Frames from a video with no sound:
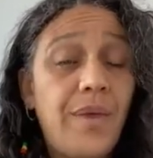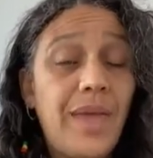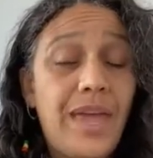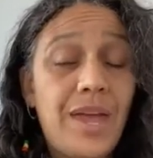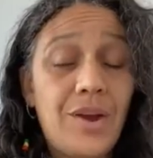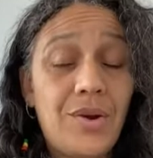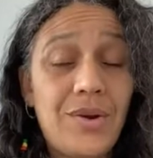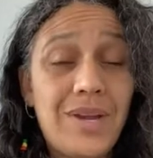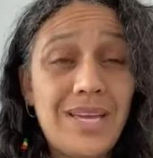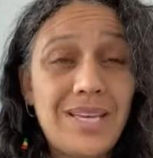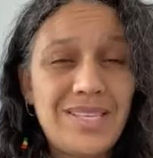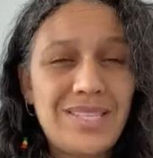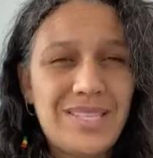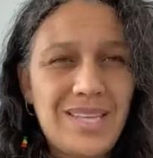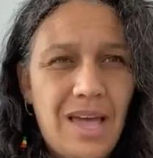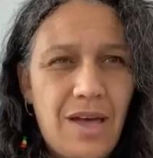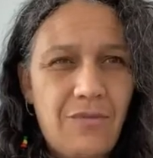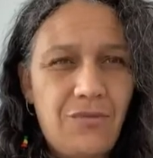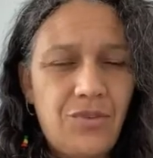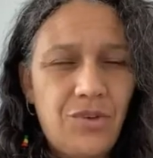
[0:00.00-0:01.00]
areas
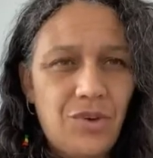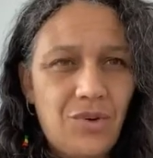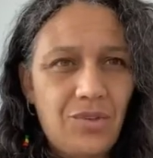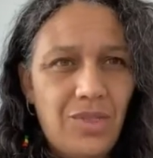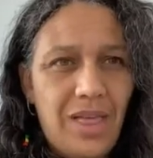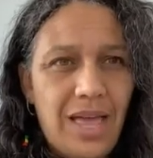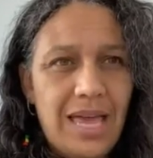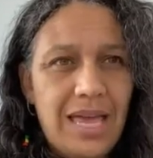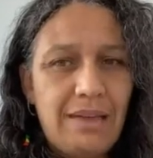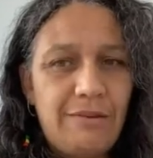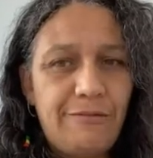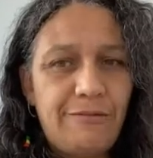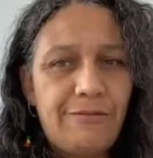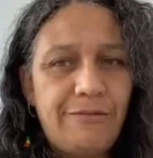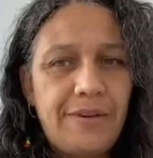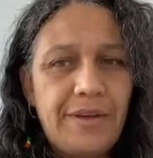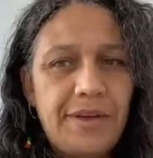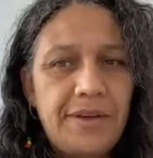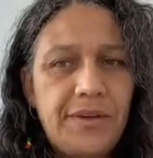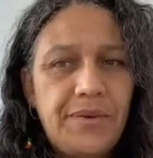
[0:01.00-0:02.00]
of your life
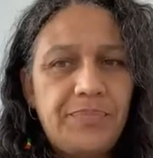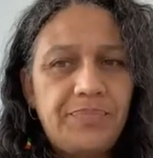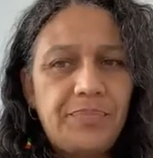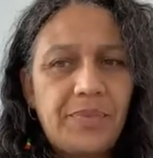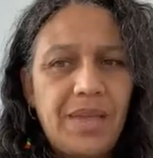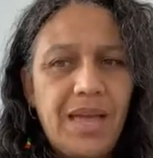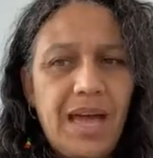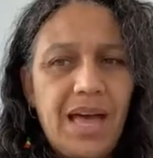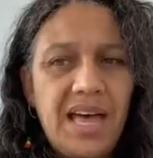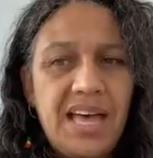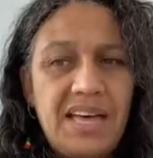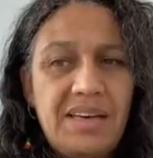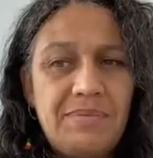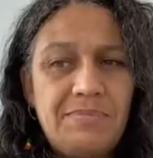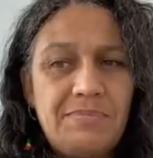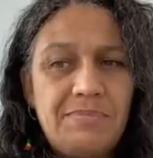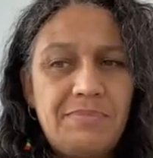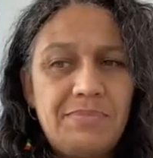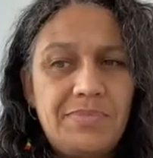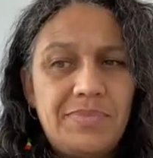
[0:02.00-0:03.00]

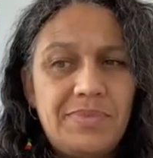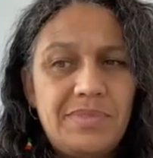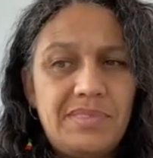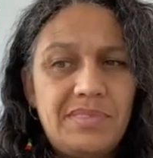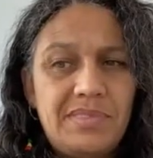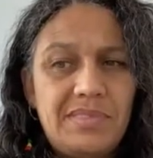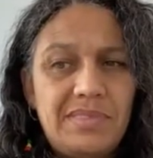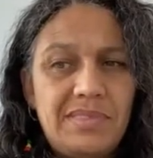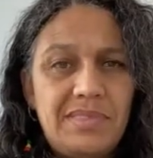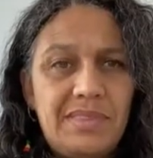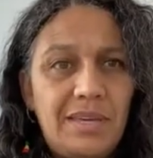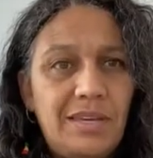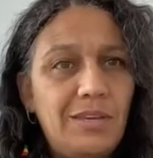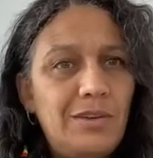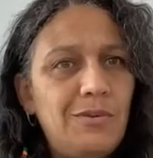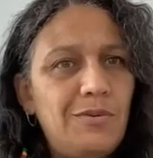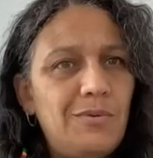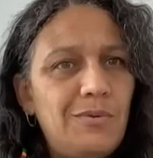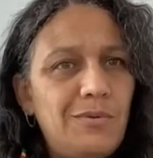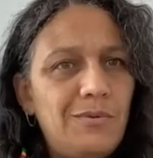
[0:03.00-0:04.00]
that
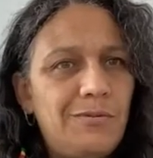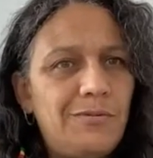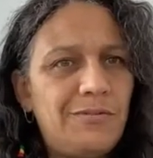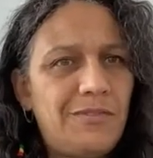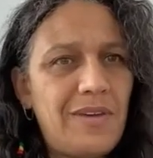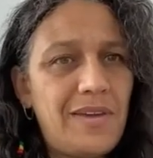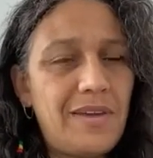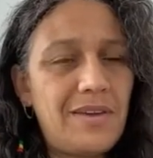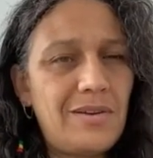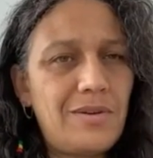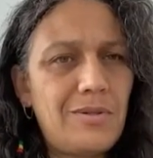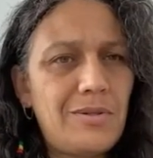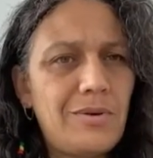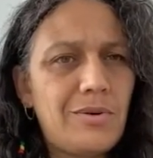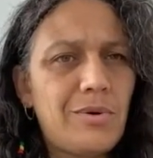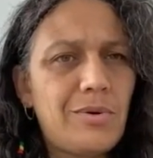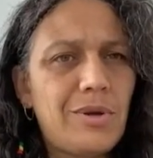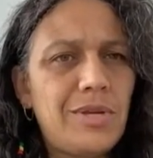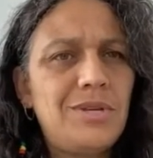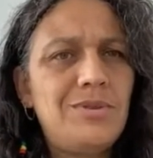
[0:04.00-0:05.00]
you feel
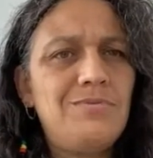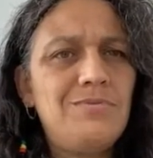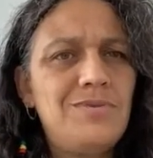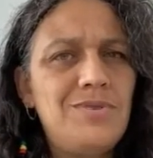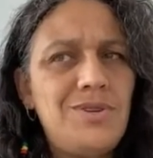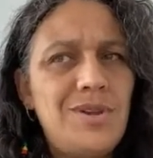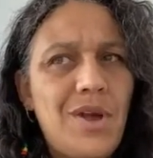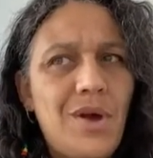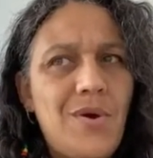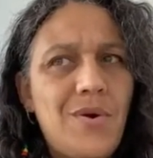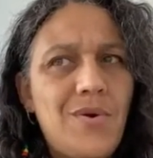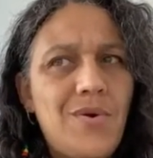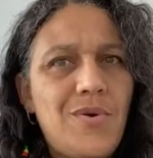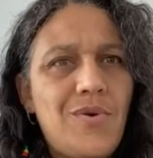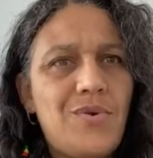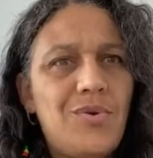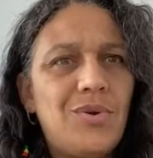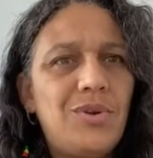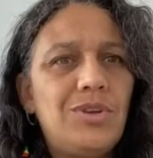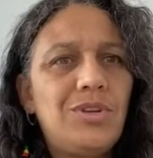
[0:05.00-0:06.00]
or
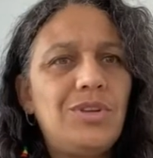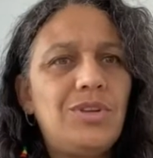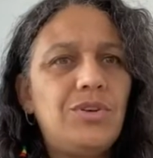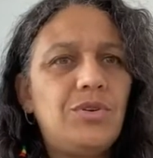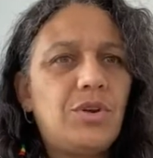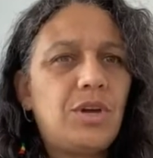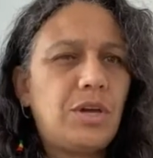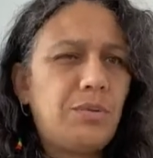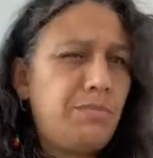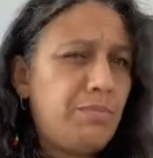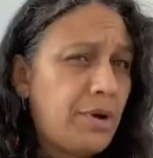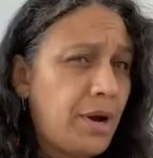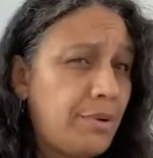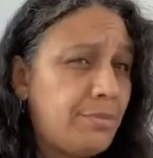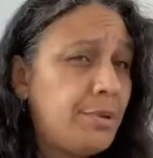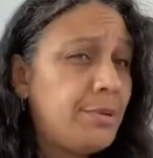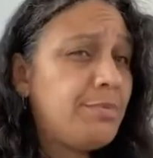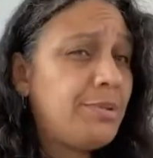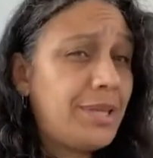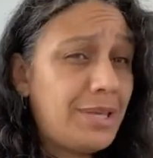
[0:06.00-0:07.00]
you could
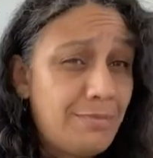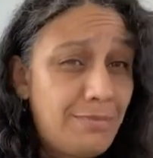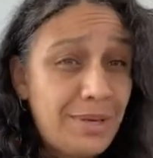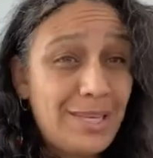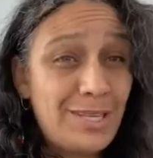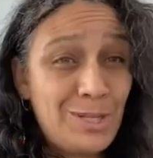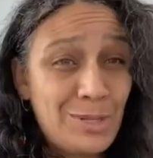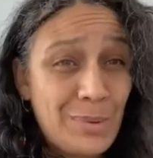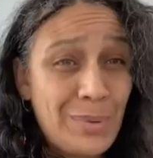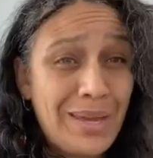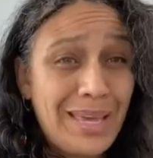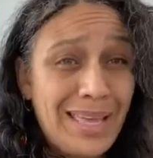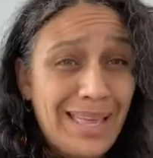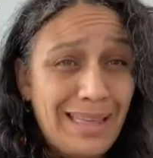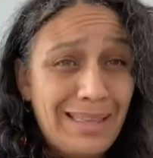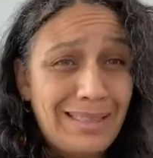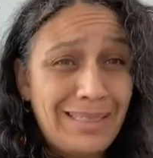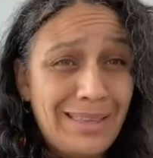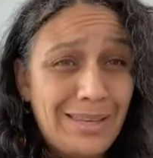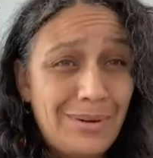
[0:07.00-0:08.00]
probably be doing
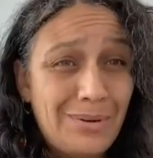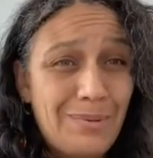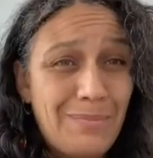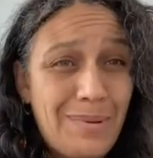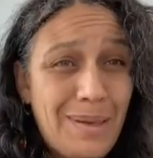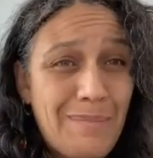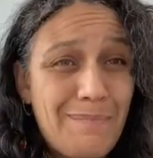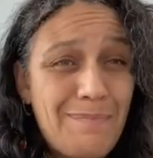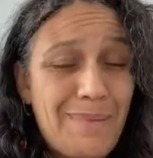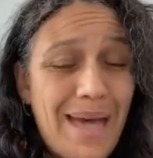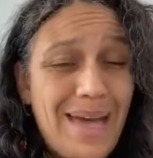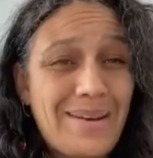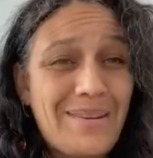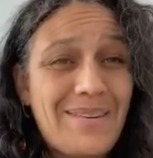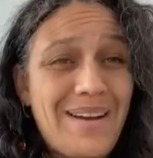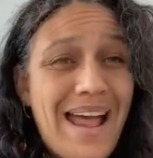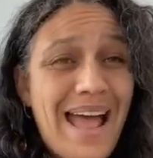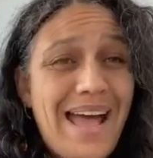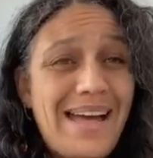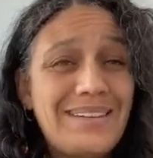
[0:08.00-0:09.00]
a little bit
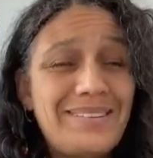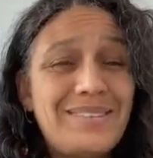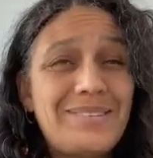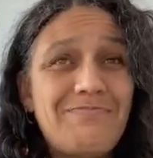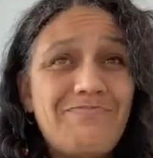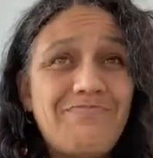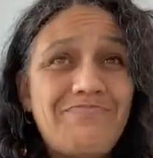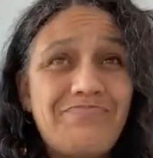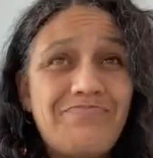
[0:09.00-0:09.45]
better at.